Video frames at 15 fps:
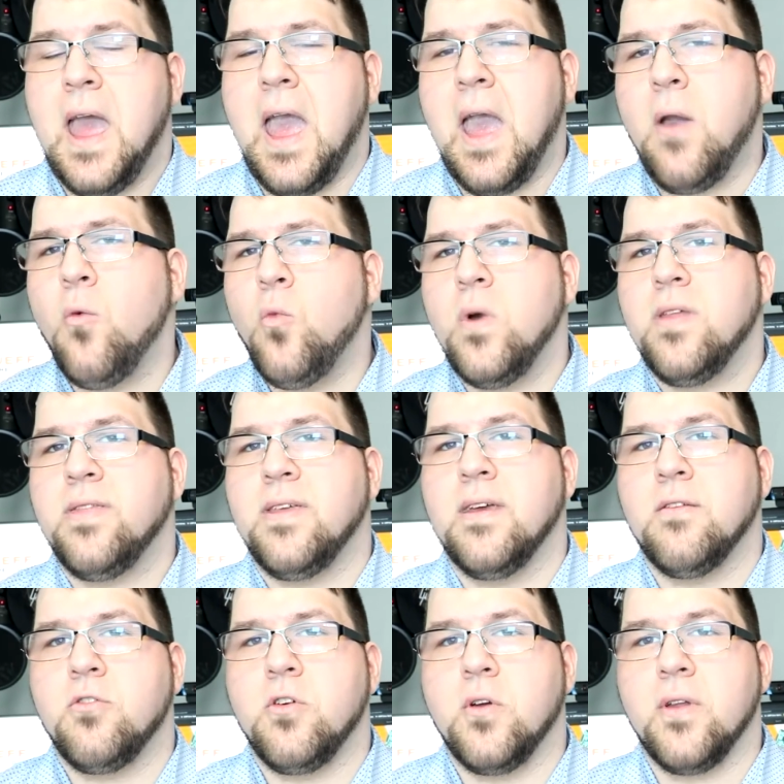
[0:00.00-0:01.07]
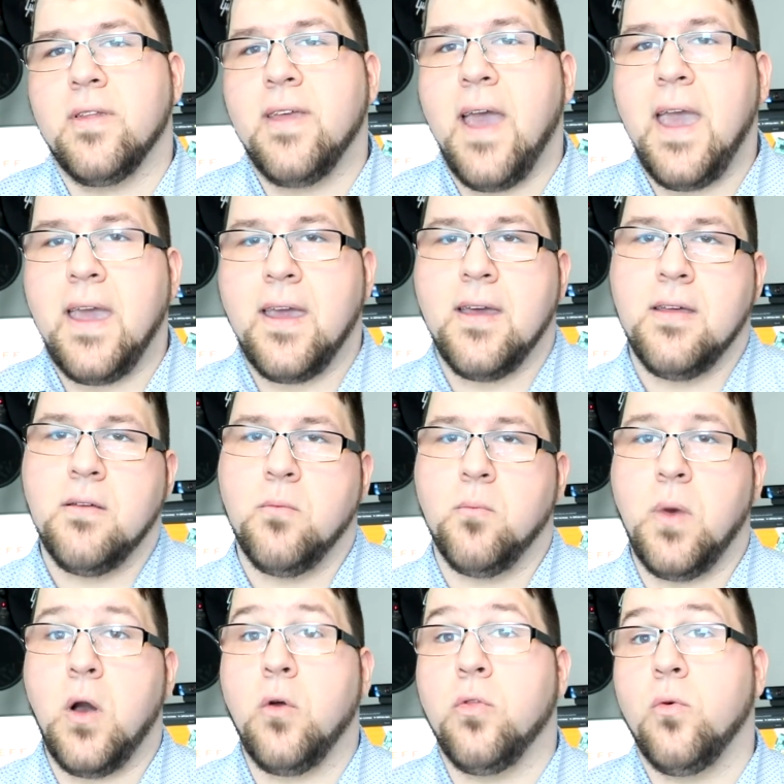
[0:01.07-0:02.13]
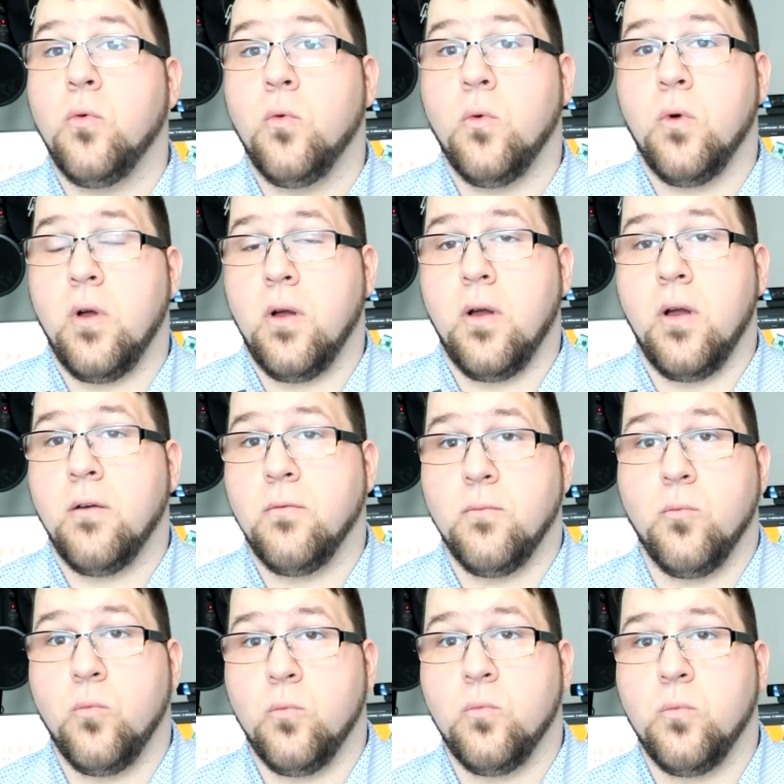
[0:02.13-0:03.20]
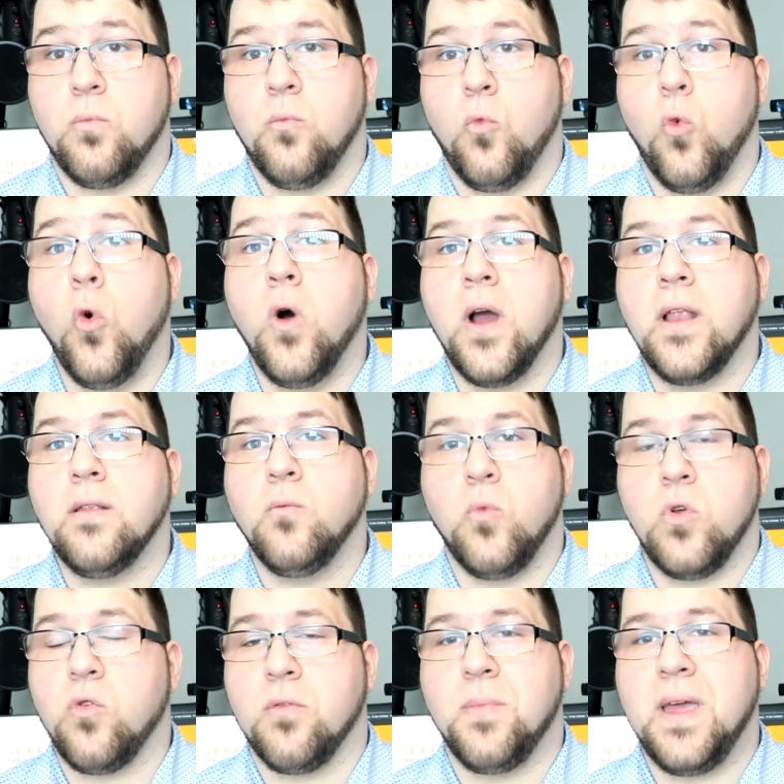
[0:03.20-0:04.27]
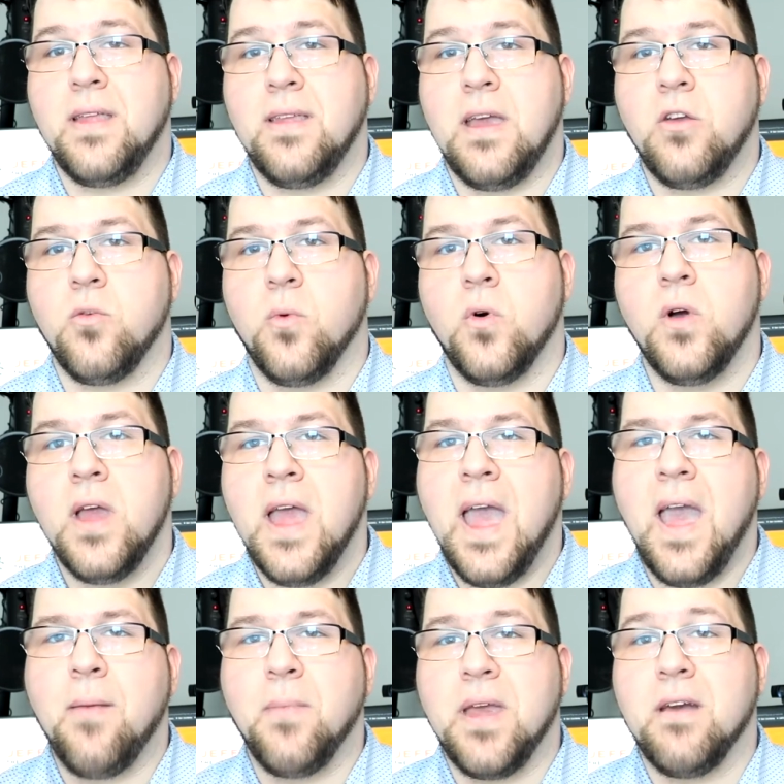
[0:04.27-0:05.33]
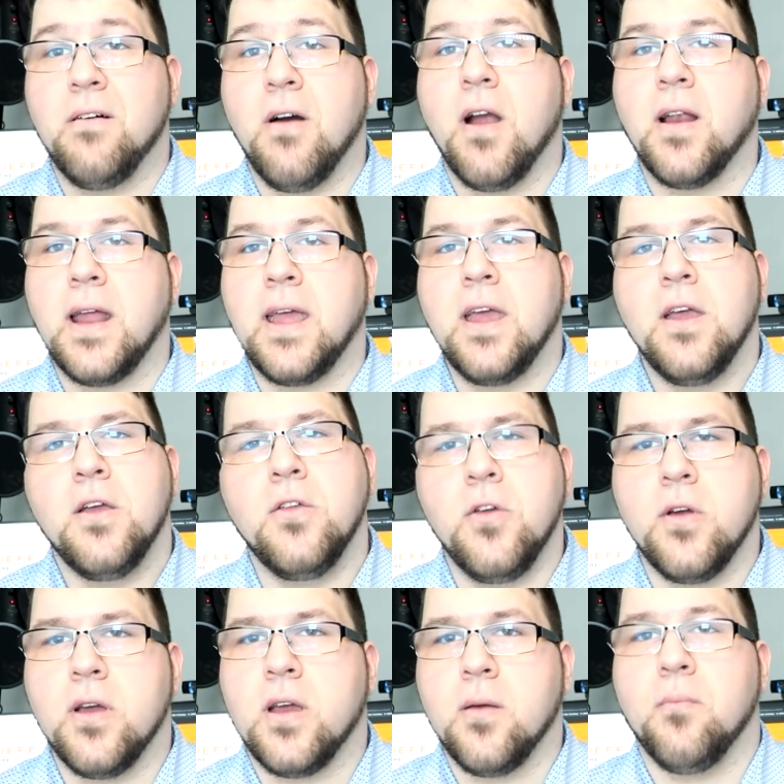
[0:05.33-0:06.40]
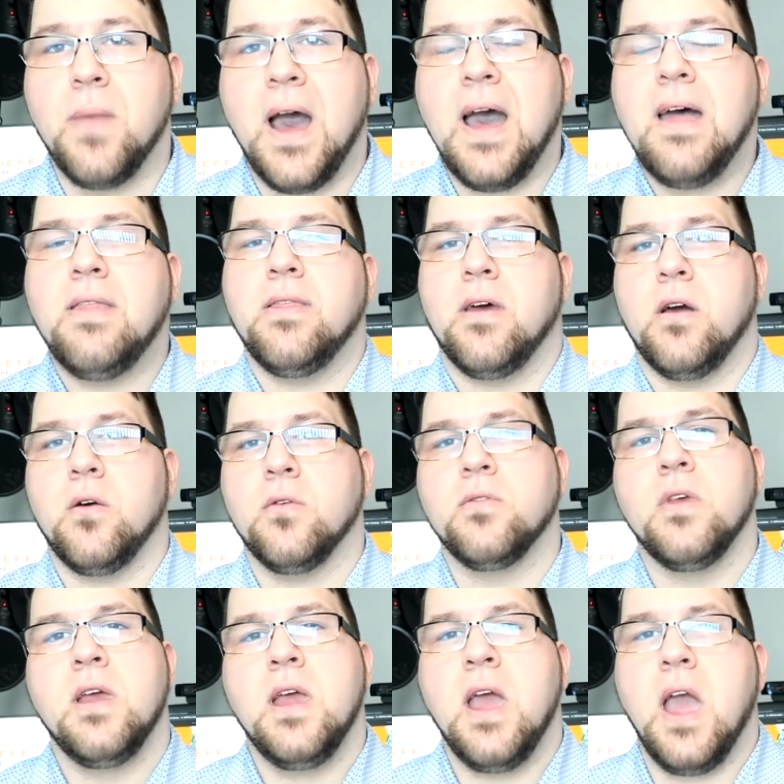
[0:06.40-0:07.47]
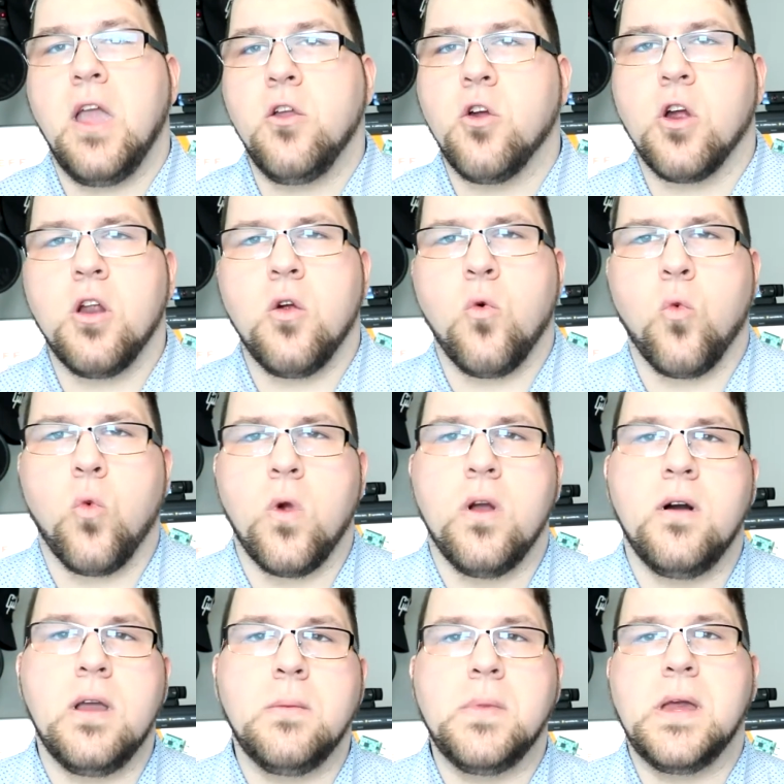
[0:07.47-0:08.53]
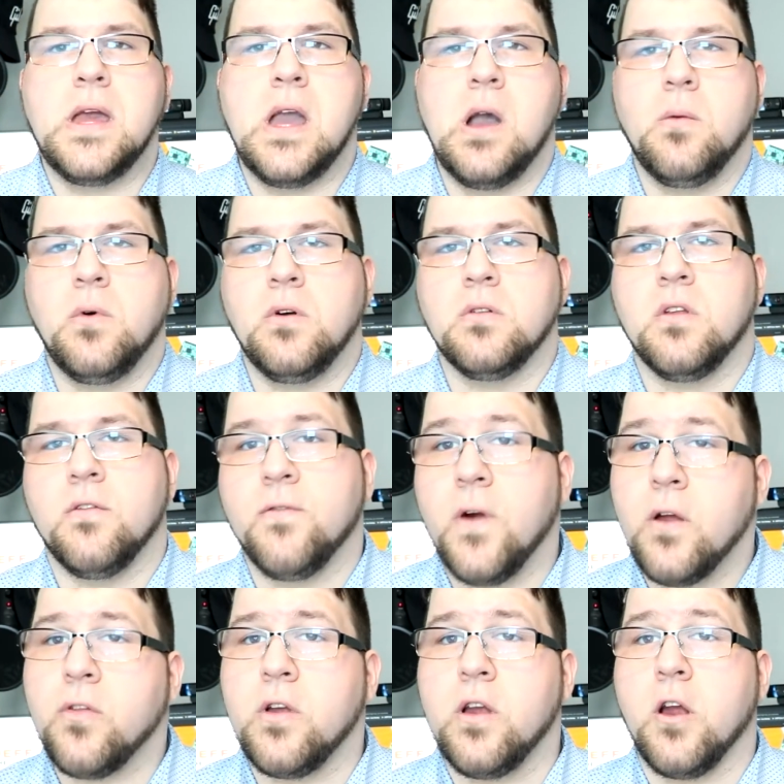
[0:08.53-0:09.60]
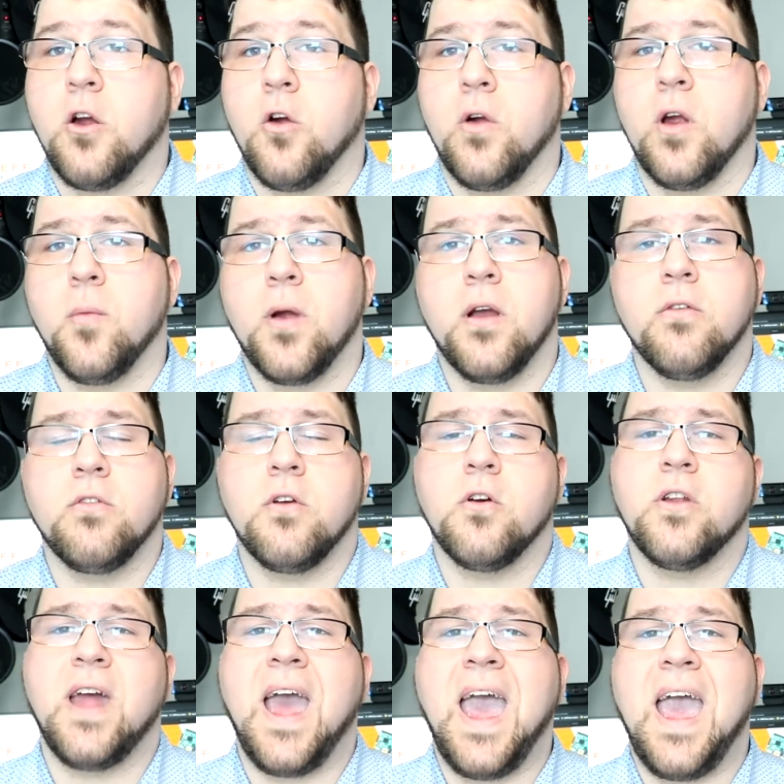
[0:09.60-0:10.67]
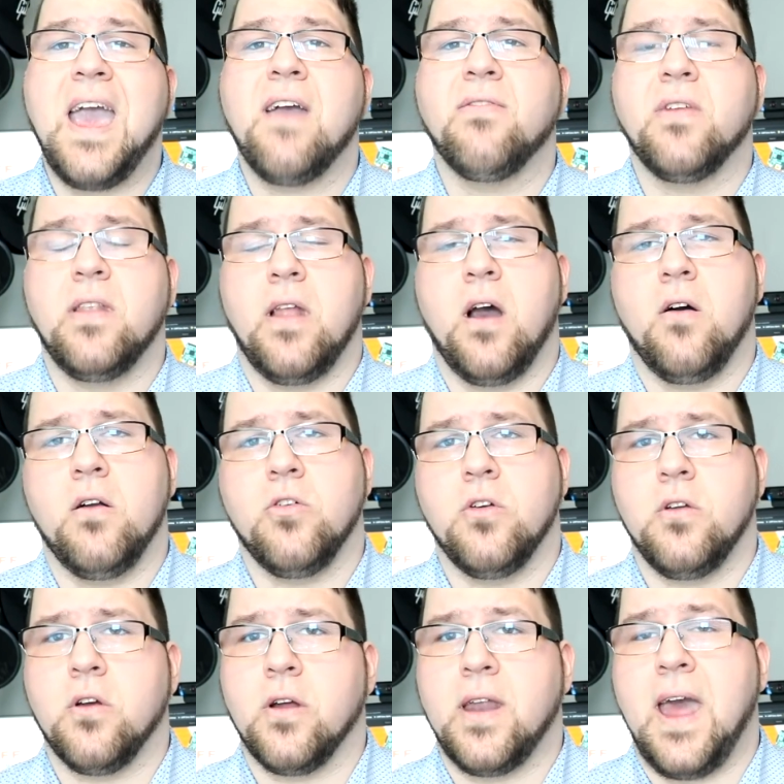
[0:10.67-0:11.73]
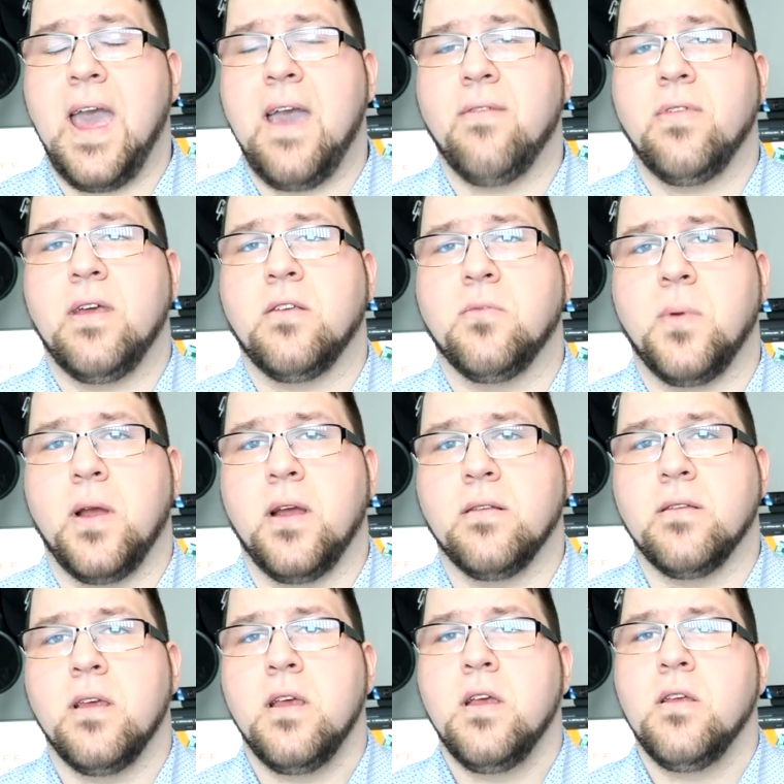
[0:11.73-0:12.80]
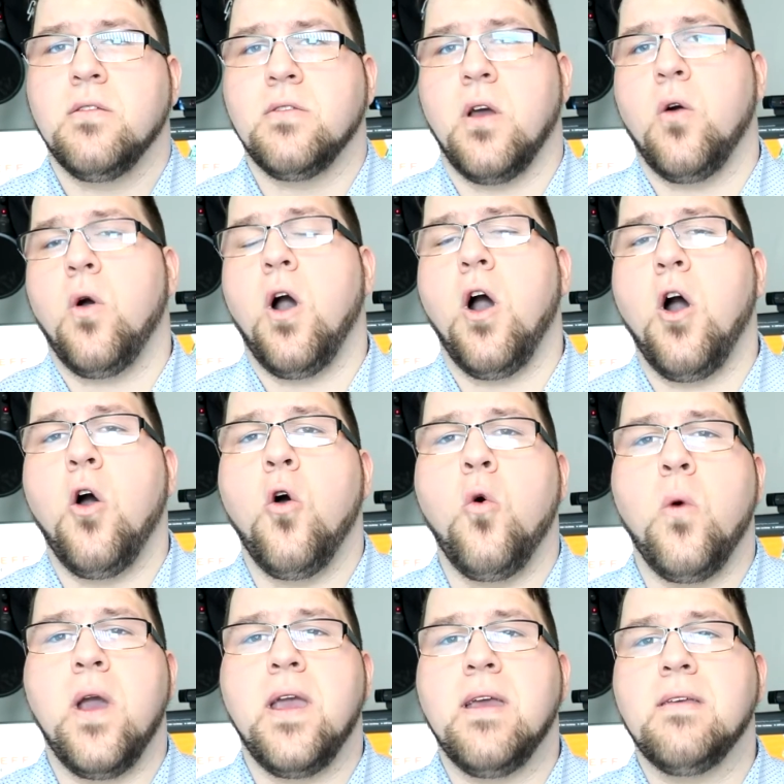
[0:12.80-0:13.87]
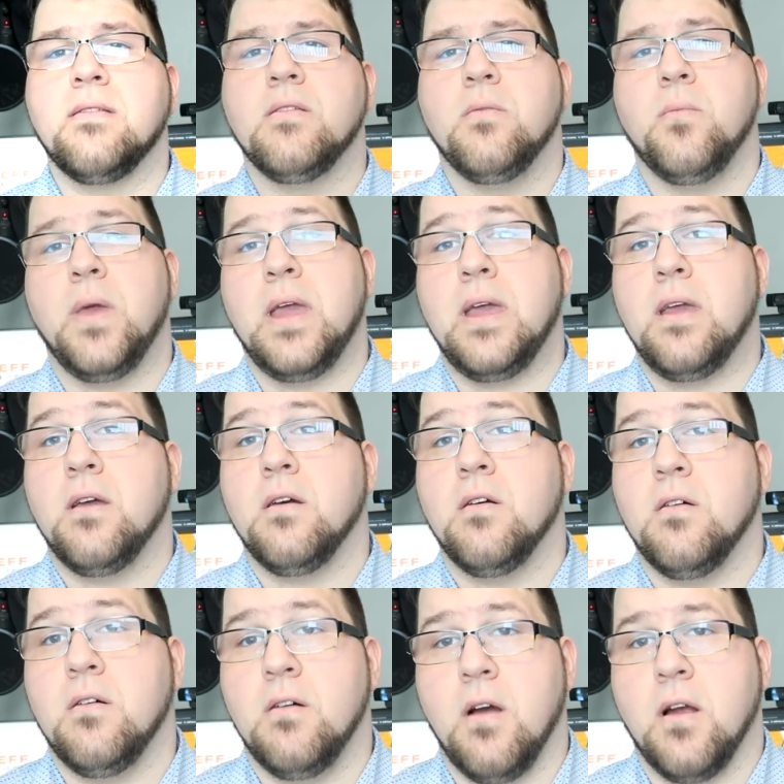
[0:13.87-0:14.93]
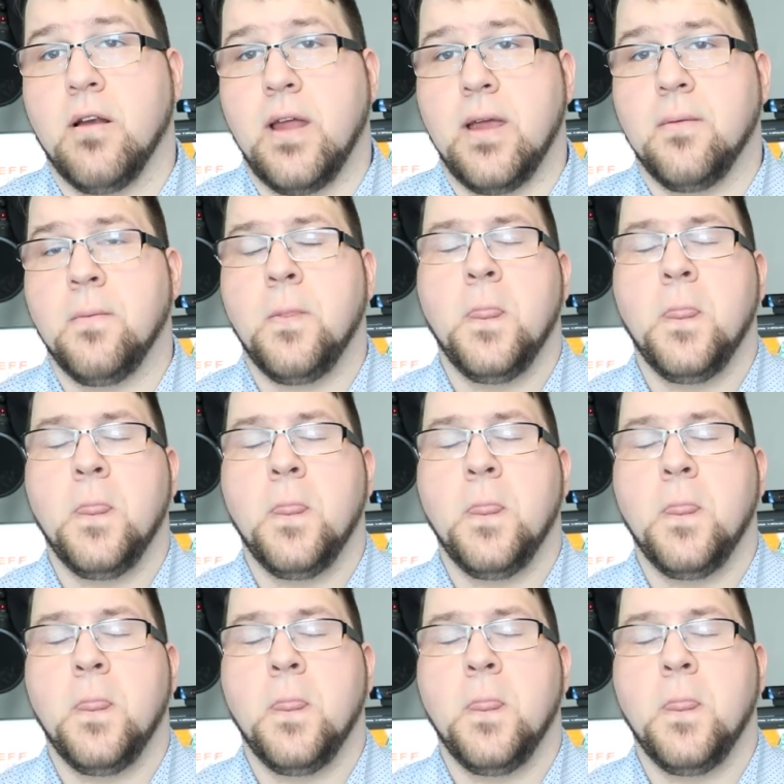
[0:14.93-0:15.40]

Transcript: And with this, you can take both one, which was be teachable, and be learning. You can combine those, and you're going to really be able to further your career because you're going to have the knowledge and you're going to have the experience. So always be learning.